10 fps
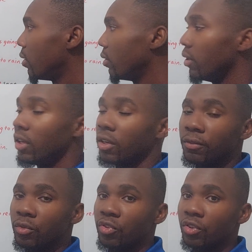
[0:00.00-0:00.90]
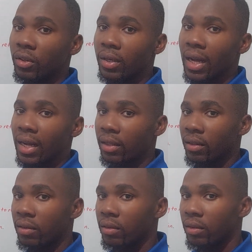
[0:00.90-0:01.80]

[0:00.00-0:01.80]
the near future and